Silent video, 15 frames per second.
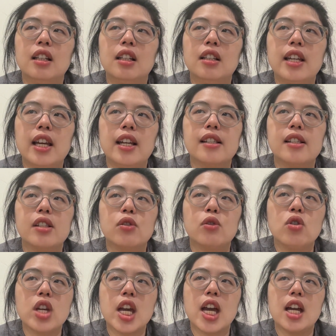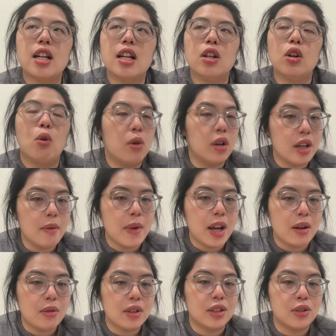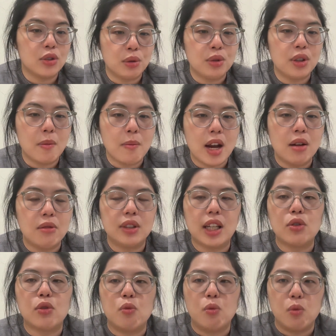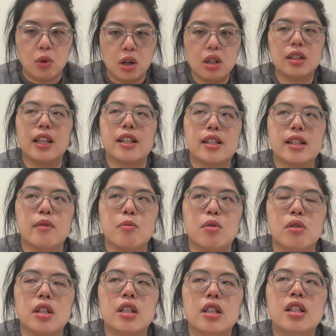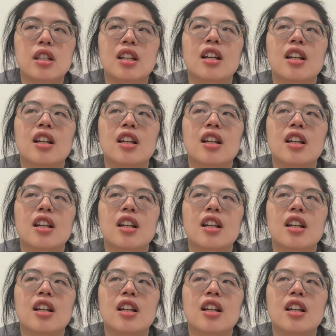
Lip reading: yes, you can lower the amount, control the amount that you work. That's important.